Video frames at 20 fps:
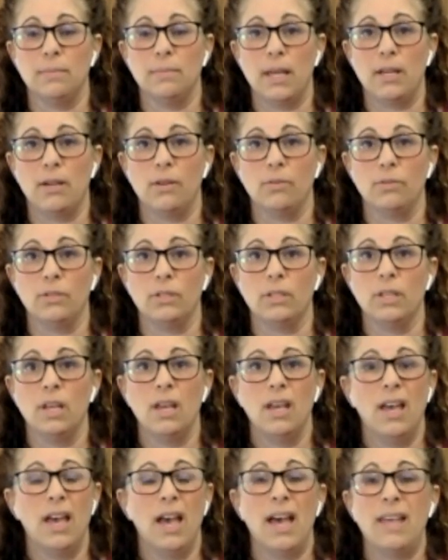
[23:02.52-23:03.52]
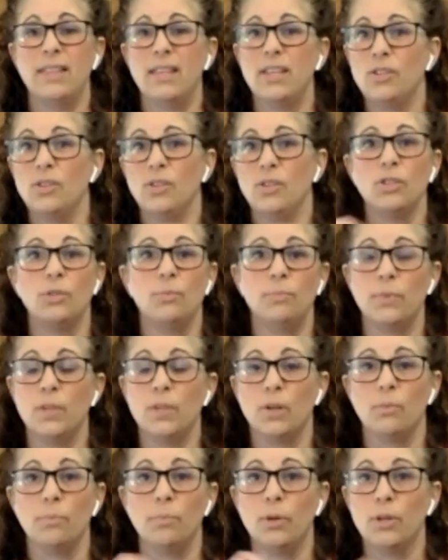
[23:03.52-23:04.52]
and tomatoes. And then you can,
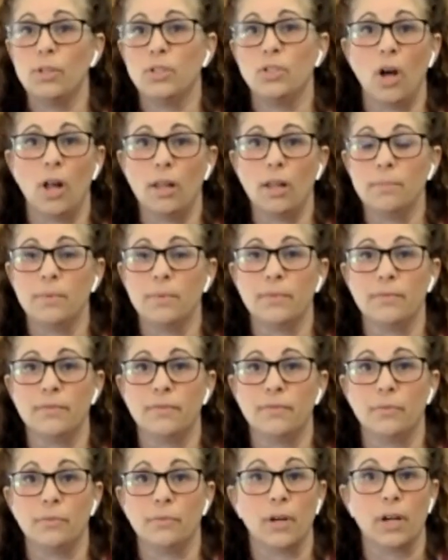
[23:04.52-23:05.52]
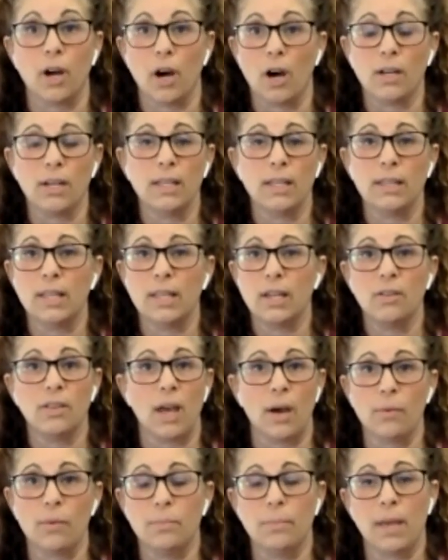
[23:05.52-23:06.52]
you know, put a dollop of ricotta in there.
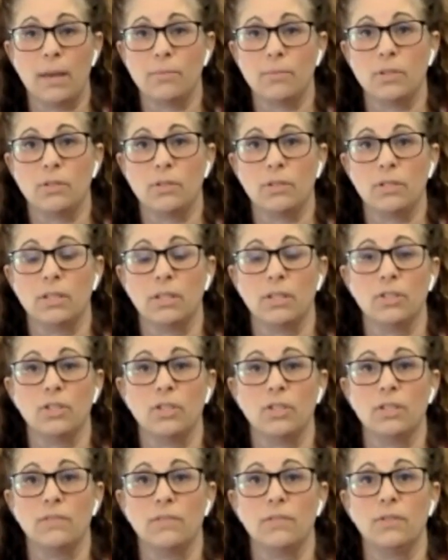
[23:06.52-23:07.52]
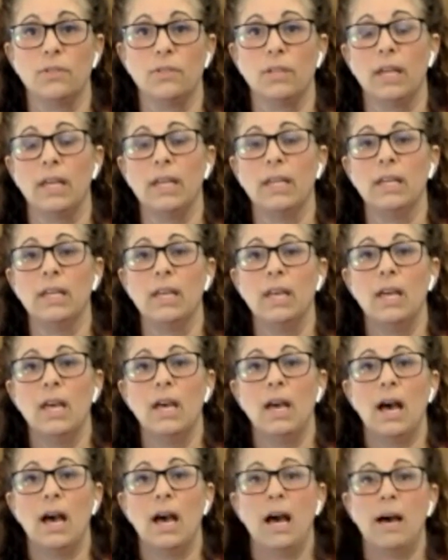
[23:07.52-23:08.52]
That would be absolutely delicious if you'd like,
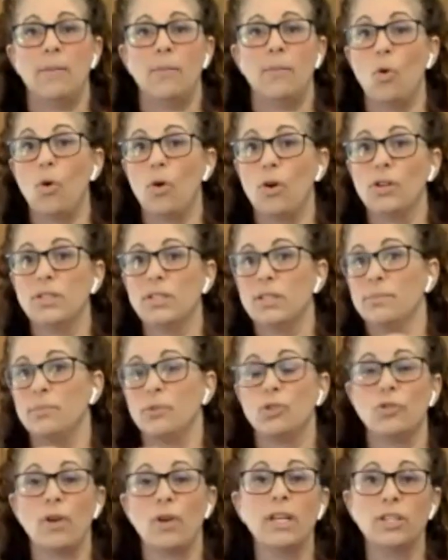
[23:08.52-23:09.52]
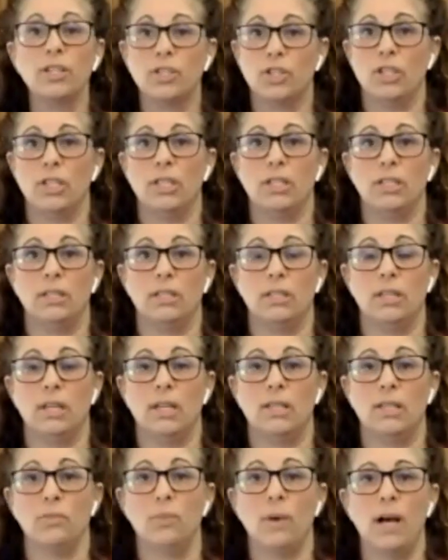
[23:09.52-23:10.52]
or some shredded cheese
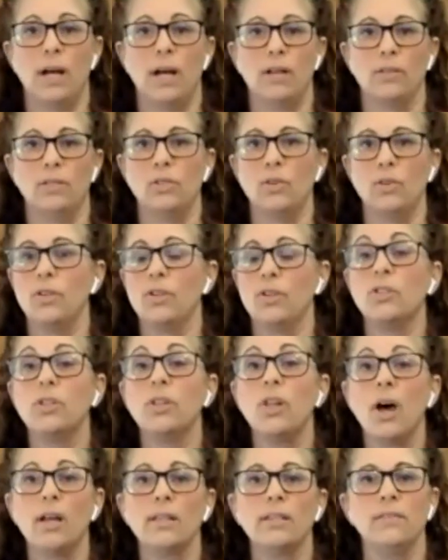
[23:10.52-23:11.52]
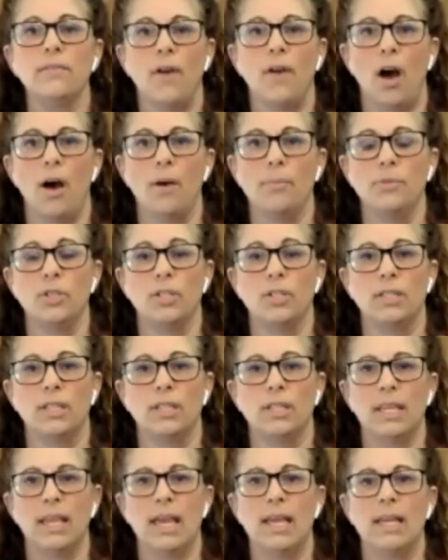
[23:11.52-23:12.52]
as well. So there's lots of options.
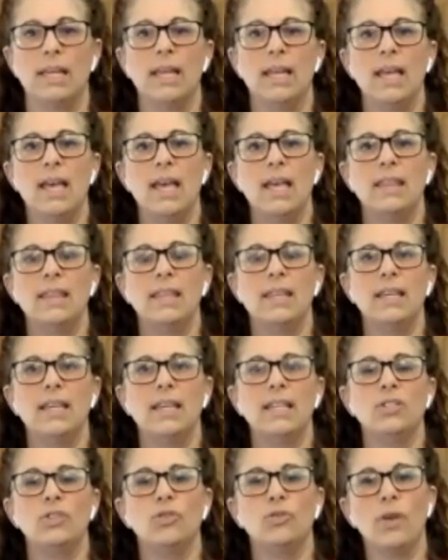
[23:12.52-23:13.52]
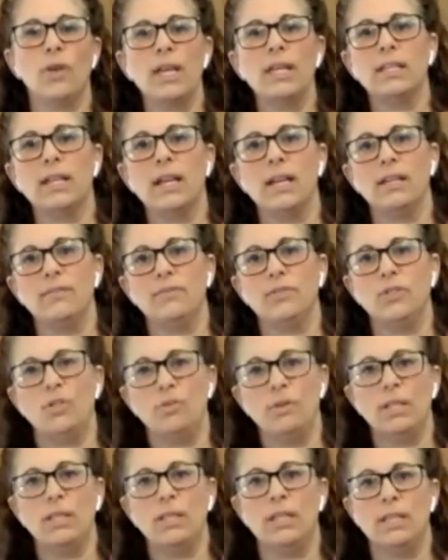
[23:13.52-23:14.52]
Again, it's great kind of
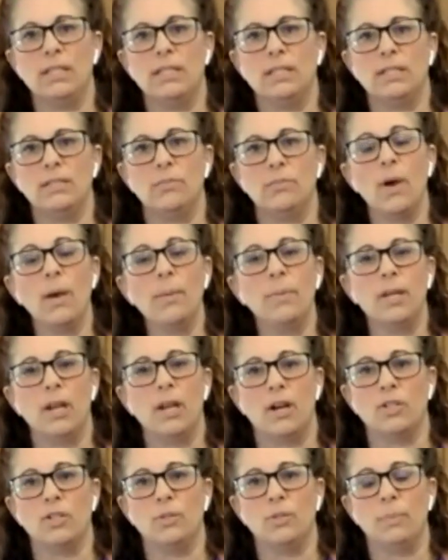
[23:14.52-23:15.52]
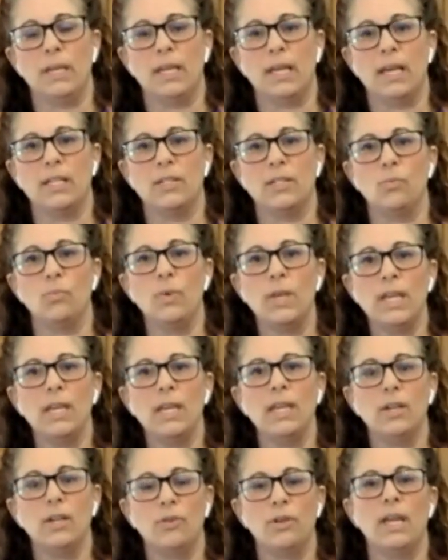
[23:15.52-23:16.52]
doing these webinars because
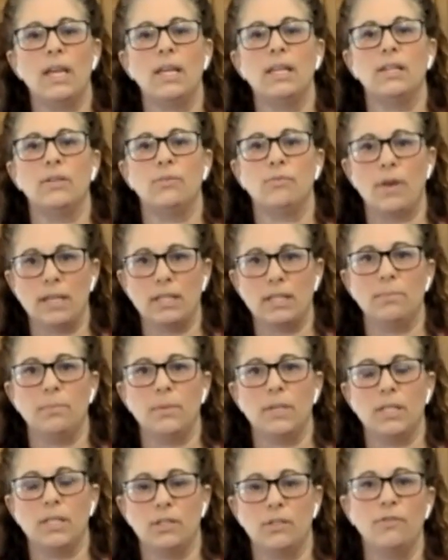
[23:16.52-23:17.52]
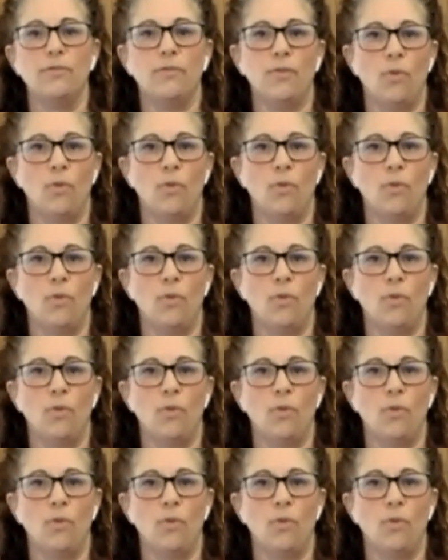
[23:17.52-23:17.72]
we created recipes